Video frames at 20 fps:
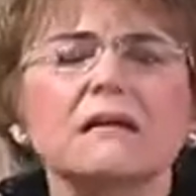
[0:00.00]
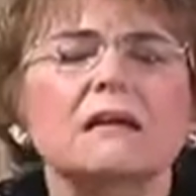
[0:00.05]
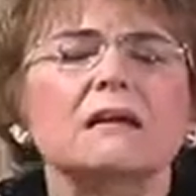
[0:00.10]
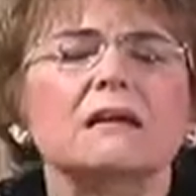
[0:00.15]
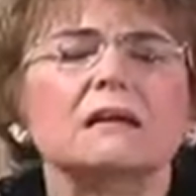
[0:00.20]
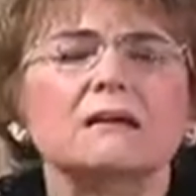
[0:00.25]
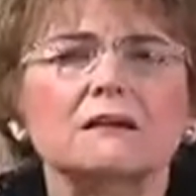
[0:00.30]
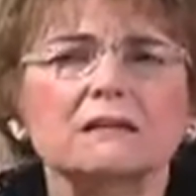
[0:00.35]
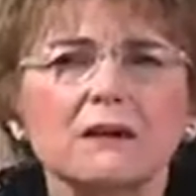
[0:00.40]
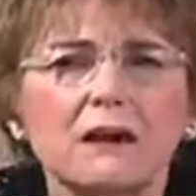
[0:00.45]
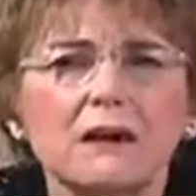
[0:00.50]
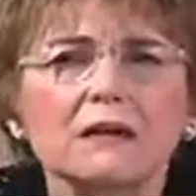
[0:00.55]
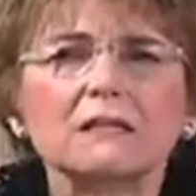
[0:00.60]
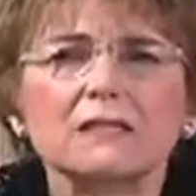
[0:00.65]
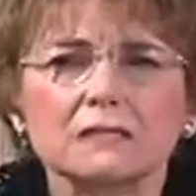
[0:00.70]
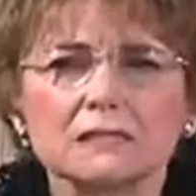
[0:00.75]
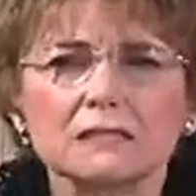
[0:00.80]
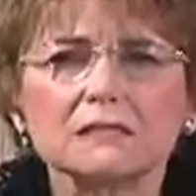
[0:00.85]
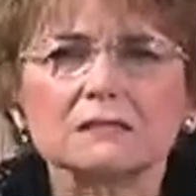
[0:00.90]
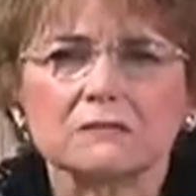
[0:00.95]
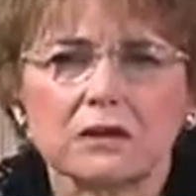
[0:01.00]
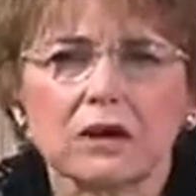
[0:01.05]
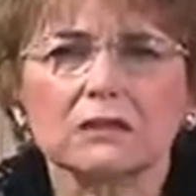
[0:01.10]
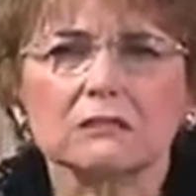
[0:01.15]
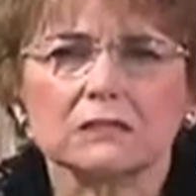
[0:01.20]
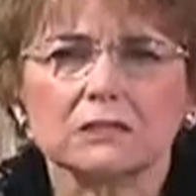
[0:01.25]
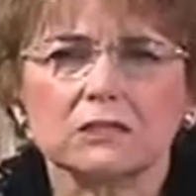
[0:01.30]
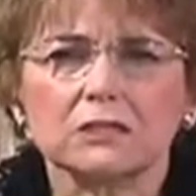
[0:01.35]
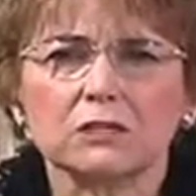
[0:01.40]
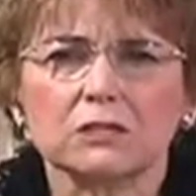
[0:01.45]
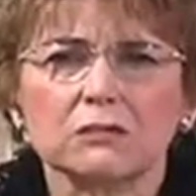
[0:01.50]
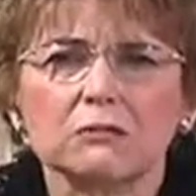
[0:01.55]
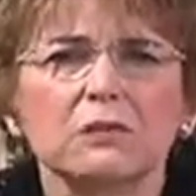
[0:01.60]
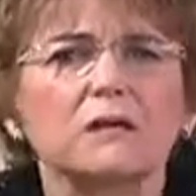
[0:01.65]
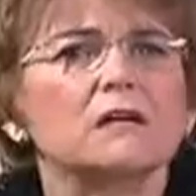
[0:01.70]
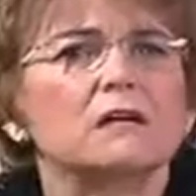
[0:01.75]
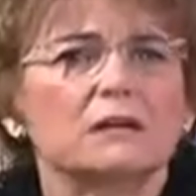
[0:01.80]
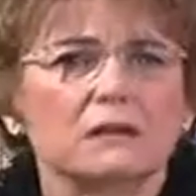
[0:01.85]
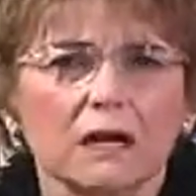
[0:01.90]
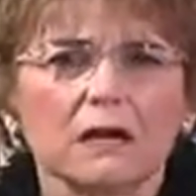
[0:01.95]
And God is calling you.
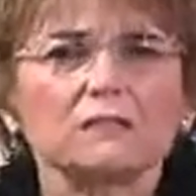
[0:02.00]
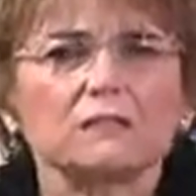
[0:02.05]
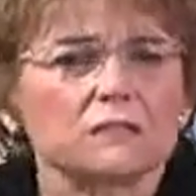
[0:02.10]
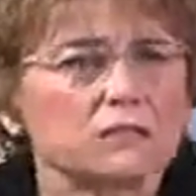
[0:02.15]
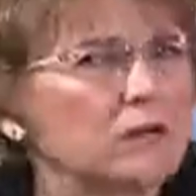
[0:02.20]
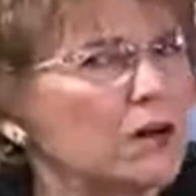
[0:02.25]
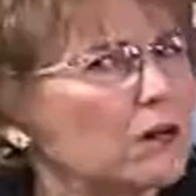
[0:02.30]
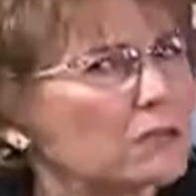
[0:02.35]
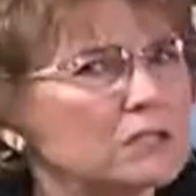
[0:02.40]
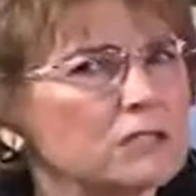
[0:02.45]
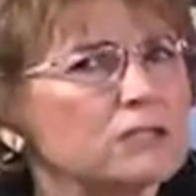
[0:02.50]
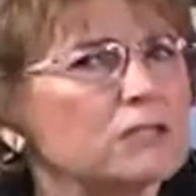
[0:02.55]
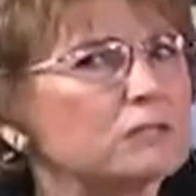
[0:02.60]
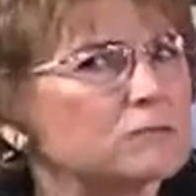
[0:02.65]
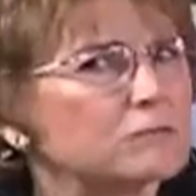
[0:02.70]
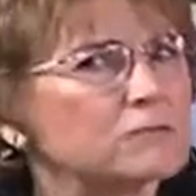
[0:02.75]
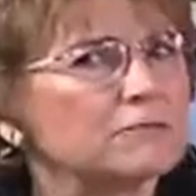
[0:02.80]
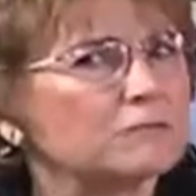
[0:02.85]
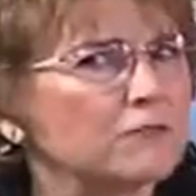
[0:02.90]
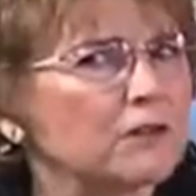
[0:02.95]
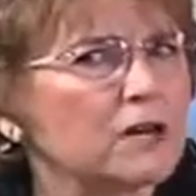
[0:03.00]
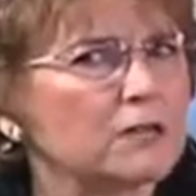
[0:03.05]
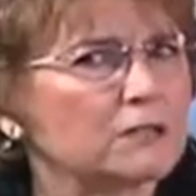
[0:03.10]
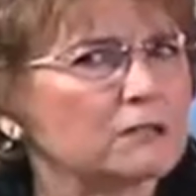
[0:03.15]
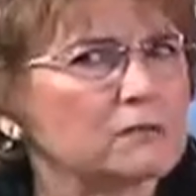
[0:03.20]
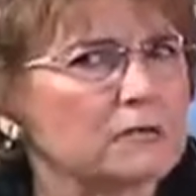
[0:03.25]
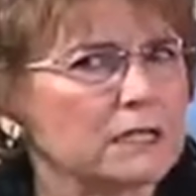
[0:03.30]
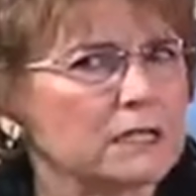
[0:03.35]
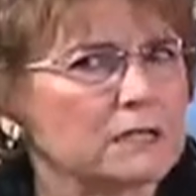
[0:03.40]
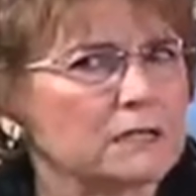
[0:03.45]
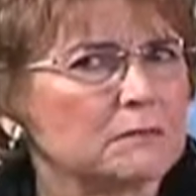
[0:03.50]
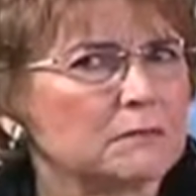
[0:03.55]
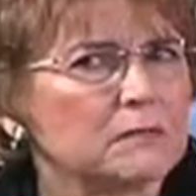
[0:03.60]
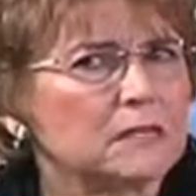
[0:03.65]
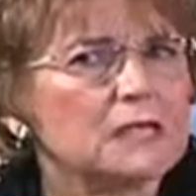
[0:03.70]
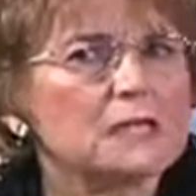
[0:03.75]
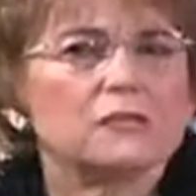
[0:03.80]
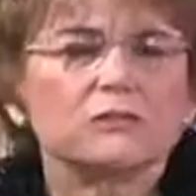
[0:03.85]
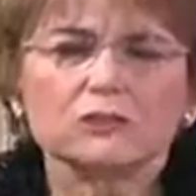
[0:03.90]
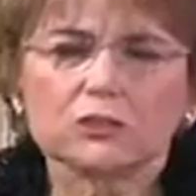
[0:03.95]
God's calling you to follow him,
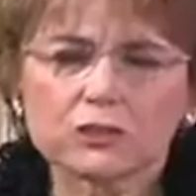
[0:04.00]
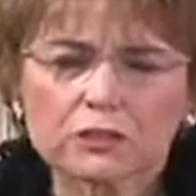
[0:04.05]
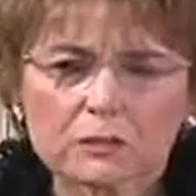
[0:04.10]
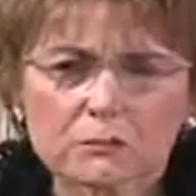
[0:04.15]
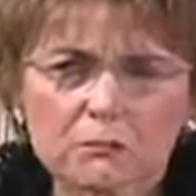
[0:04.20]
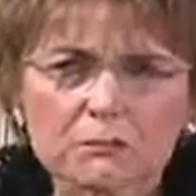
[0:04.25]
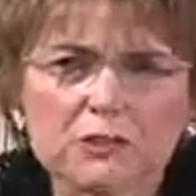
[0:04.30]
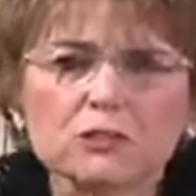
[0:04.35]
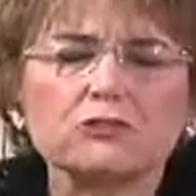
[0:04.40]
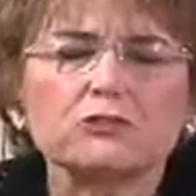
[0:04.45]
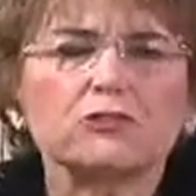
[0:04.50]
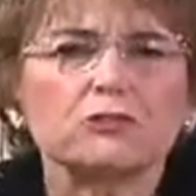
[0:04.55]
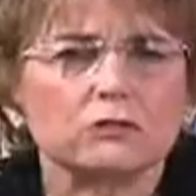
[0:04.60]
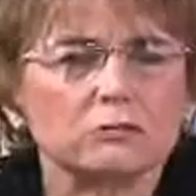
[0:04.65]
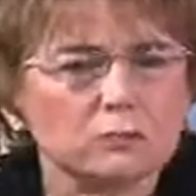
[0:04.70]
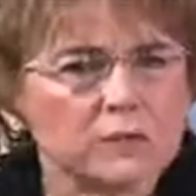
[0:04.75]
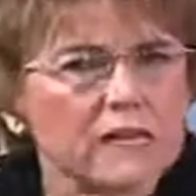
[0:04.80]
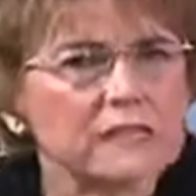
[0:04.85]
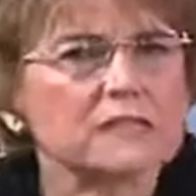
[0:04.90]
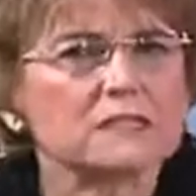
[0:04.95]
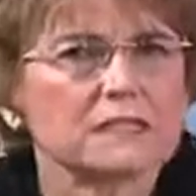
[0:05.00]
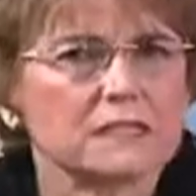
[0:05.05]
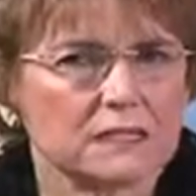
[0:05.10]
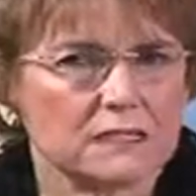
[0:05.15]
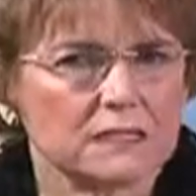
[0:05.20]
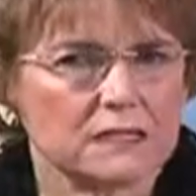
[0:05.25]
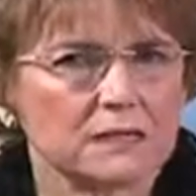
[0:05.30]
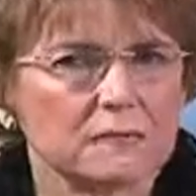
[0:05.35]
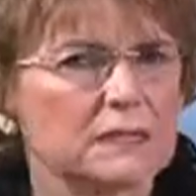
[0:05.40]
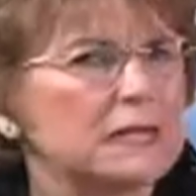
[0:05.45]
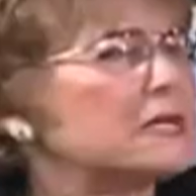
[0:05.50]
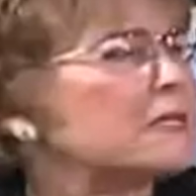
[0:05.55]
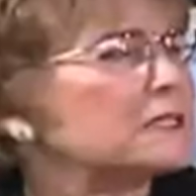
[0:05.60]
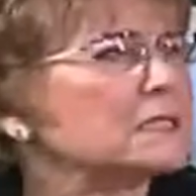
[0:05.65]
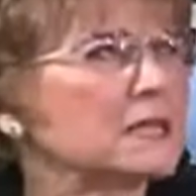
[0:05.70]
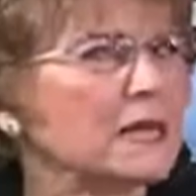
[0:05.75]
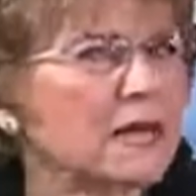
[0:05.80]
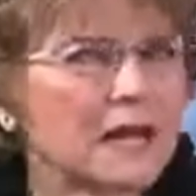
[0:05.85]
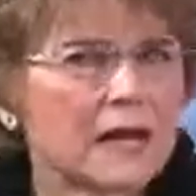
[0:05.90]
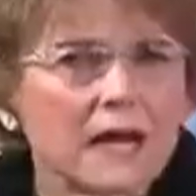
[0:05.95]
to commit your way to him,
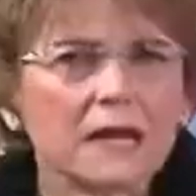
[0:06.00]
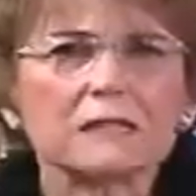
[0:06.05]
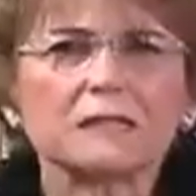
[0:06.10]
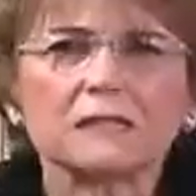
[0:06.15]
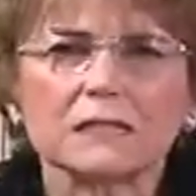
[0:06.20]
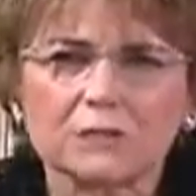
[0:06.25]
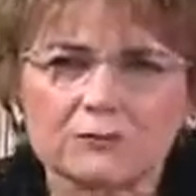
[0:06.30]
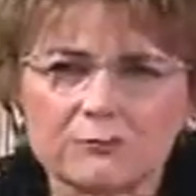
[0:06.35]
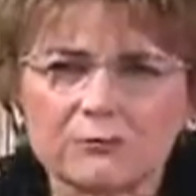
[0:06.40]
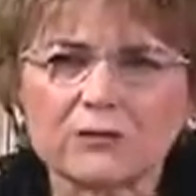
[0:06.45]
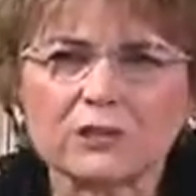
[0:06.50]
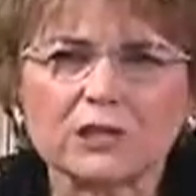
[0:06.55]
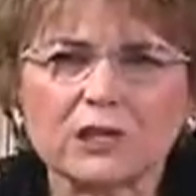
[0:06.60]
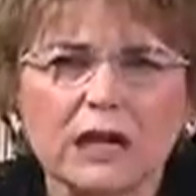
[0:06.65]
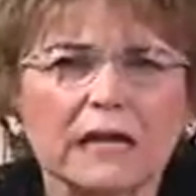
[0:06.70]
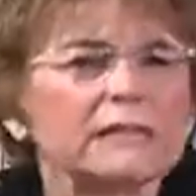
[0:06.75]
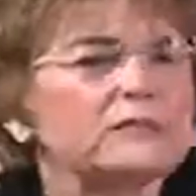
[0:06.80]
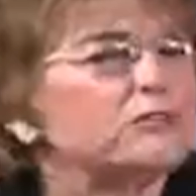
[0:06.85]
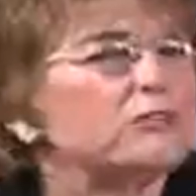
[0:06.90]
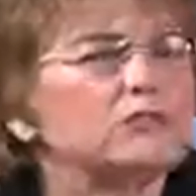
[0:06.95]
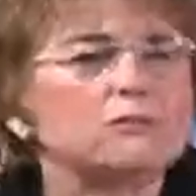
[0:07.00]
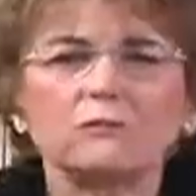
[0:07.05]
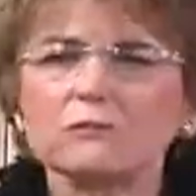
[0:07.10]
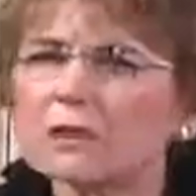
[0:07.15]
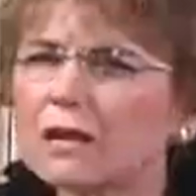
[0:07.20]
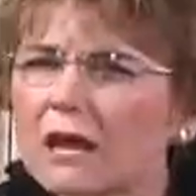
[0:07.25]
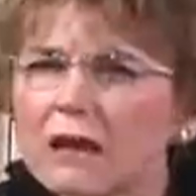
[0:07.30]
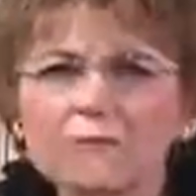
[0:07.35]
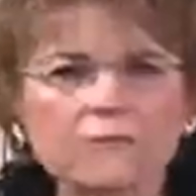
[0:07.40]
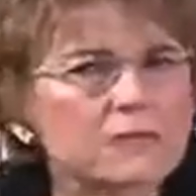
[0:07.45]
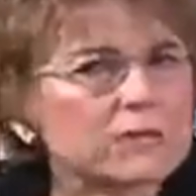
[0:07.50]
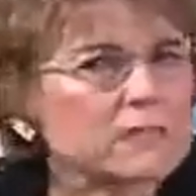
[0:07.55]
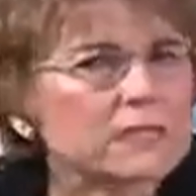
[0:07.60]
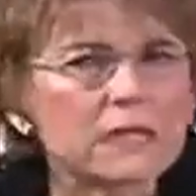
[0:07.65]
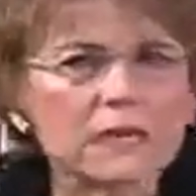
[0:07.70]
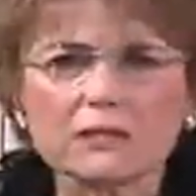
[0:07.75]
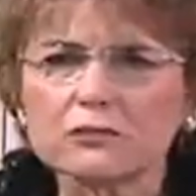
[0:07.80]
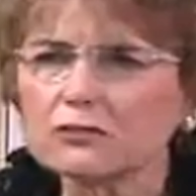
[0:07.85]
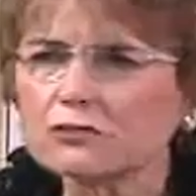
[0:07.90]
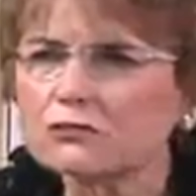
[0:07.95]
to ask him for guidance, to every
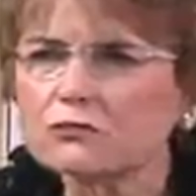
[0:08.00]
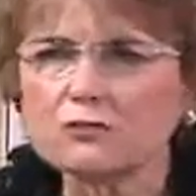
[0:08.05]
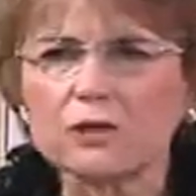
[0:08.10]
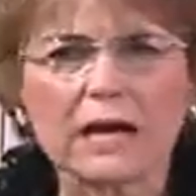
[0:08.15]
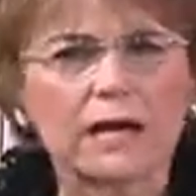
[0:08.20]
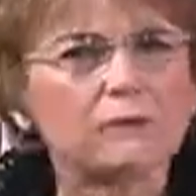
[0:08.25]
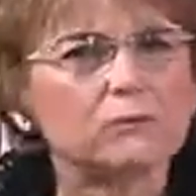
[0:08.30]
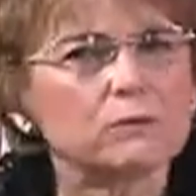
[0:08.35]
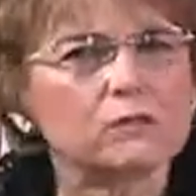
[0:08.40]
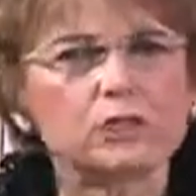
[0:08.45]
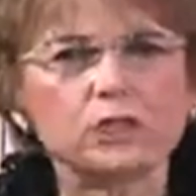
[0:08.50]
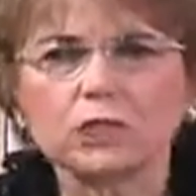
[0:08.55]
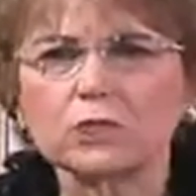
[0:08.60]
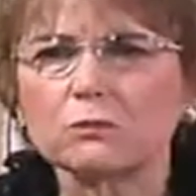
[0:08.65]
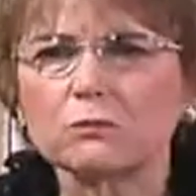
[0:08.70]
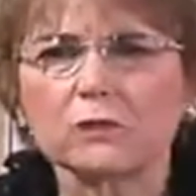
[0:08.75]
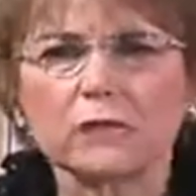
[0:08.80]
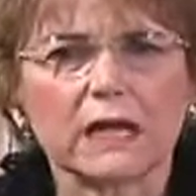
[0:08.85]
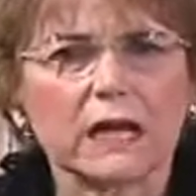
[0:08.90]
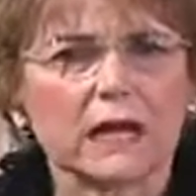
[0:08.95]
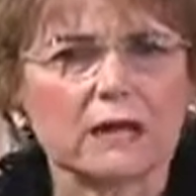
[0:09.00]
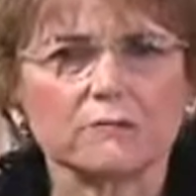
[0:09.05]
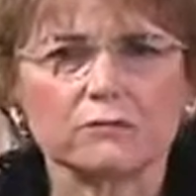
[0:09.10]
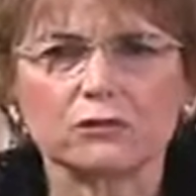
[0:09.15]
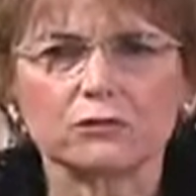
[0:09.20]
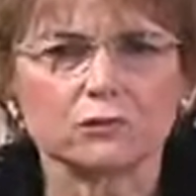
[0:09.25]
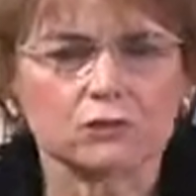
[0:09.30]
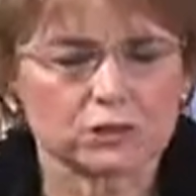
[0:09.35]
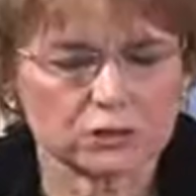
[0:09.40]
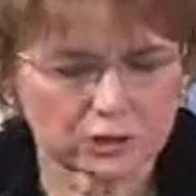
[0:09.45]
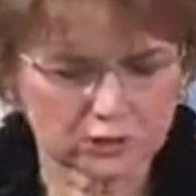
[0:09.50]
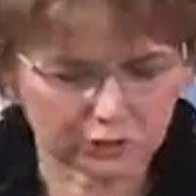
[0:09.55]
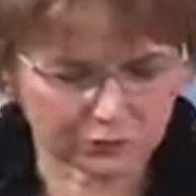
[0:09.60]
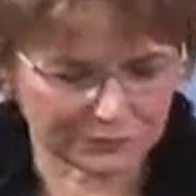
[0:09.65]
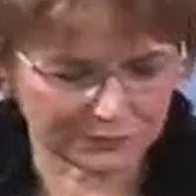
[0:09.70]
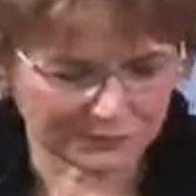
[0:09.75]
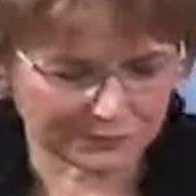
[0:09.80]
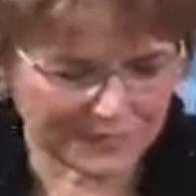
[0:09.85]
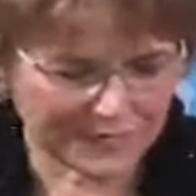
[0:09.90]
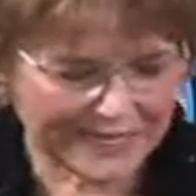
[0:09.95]
day do that which he would have you to do.